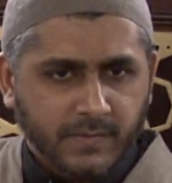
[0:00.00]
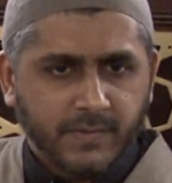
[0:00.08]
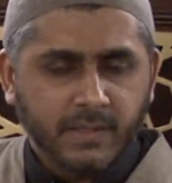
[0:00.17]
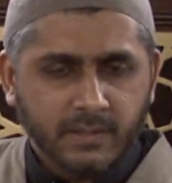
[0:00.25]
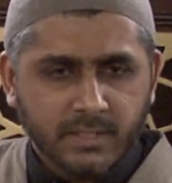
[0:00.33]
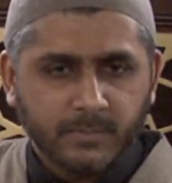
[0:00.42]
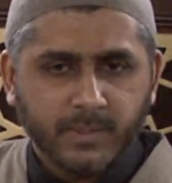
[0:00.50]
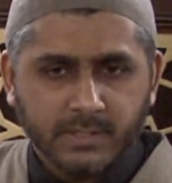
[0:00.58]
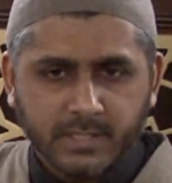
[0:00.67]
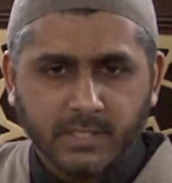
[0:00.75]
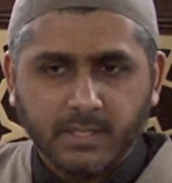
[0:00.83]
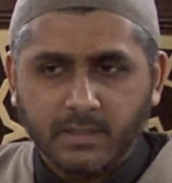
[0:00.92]
there's a
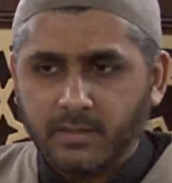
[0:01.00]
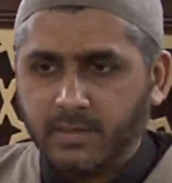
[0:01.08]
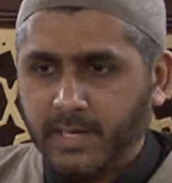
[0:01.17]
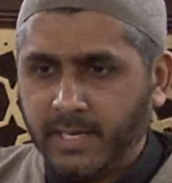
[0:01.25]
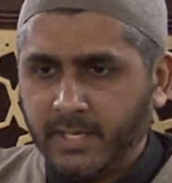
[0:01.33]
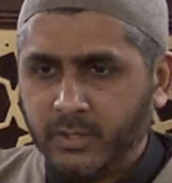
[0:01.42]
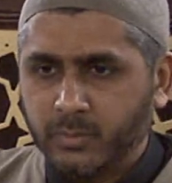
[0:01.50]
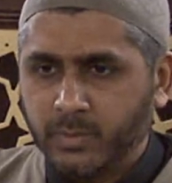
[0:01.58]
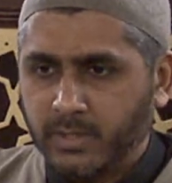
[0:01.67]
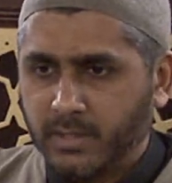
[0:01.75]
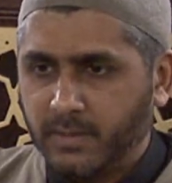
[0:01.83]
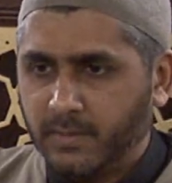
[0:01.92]
particular age
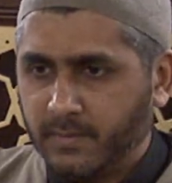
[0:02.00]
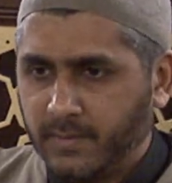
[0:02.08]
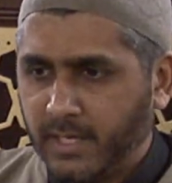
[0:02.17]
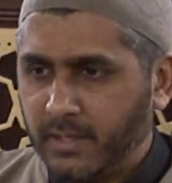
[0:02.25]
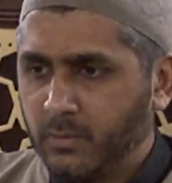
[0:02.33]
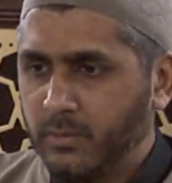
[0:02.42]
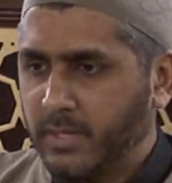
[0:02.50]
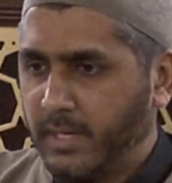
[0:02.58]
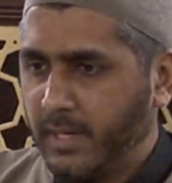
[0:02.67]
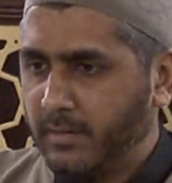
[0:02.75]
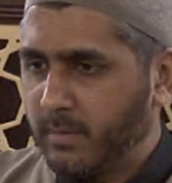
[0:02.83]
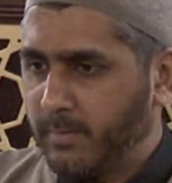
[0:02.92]
where they don't
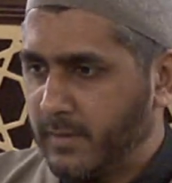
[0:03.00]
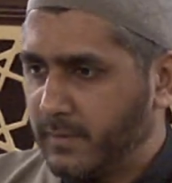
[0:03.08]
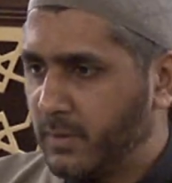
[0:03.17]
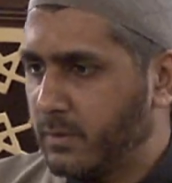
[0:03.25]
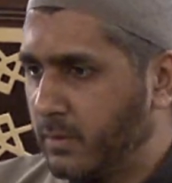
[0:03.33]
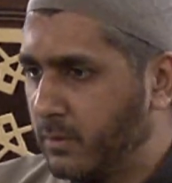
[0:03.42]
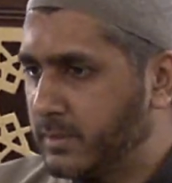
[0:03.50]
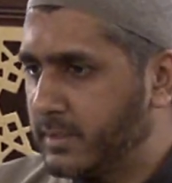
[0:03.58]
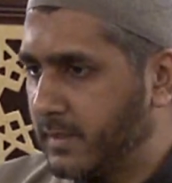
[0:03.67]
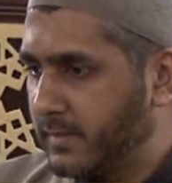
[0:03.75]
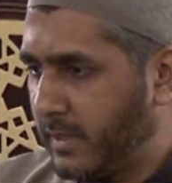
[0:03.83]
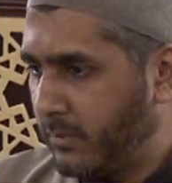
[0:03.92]
care about the clothes
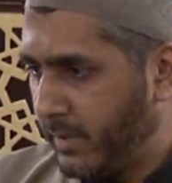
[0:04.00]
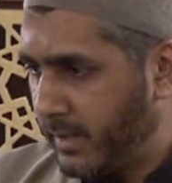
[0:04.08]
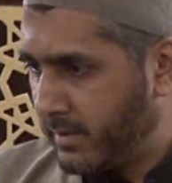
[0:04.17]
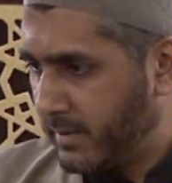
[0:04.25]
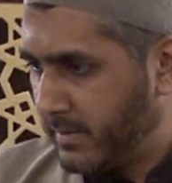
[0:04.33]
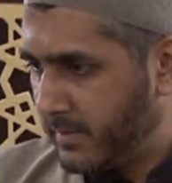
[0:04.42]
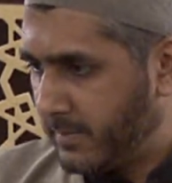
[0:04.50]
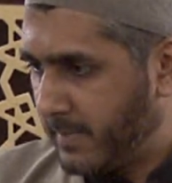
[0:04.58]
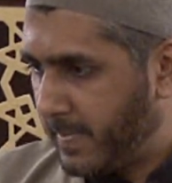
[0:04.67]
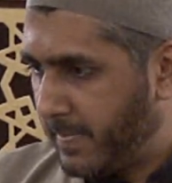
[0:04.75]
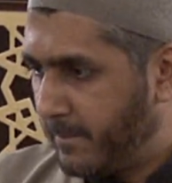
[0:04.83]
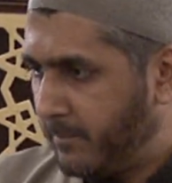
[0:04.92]
that they wear.
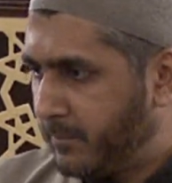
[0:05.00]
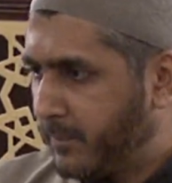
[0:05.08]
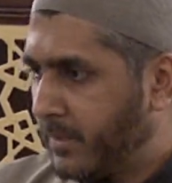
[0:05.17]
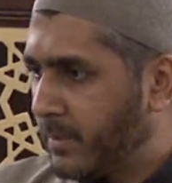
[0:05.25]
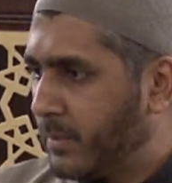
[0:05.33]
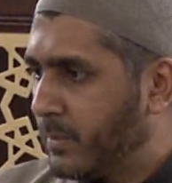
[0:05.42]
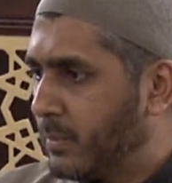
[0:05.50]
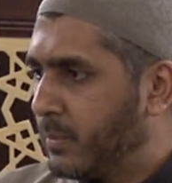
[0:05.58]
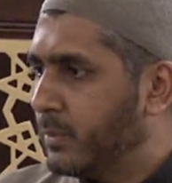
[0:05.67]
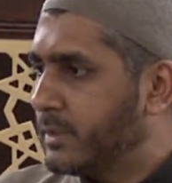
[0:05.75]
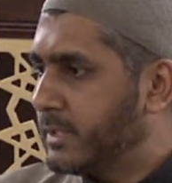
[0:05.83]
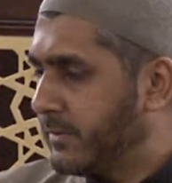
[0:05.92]

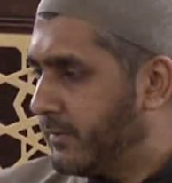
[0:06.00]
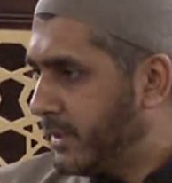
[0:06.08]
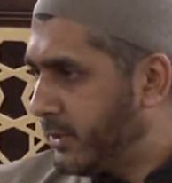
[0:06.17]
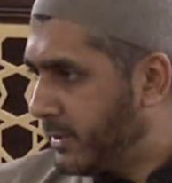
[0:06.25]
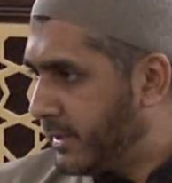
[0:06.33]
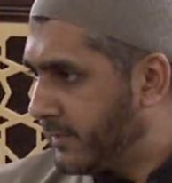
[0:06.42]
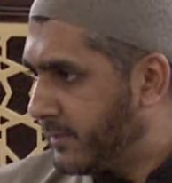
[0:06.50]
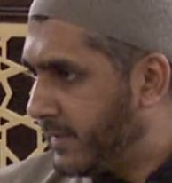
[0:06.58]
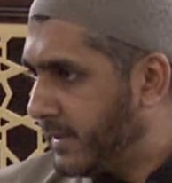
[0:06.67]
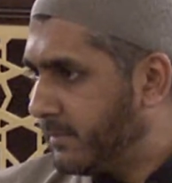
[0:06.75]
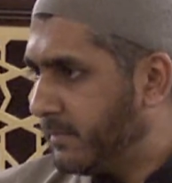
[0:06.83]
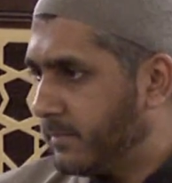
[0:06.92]
Whatever you give
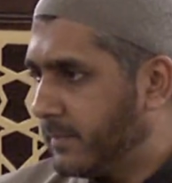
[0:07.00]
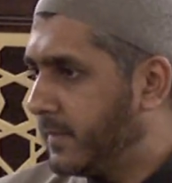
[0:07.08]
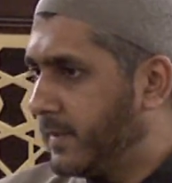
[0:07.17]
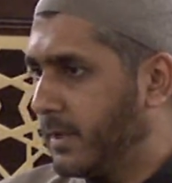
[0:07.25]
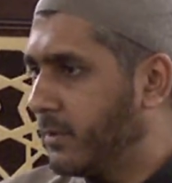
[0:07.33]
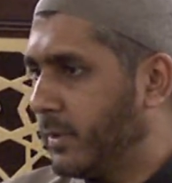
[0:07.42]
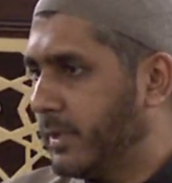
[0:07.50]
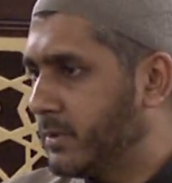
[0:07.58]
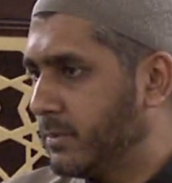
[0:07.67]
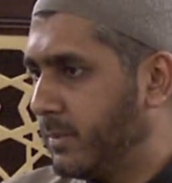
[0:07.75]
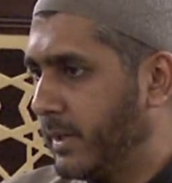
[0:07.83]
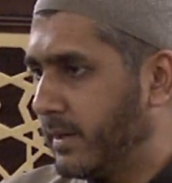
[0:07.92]
them, they're going
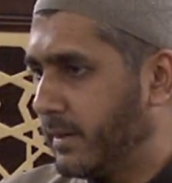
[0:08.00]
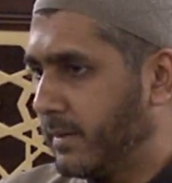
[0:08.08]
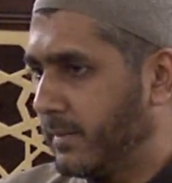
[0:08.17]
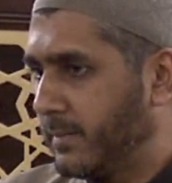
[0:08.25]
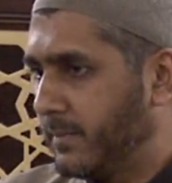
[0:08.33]
to wear.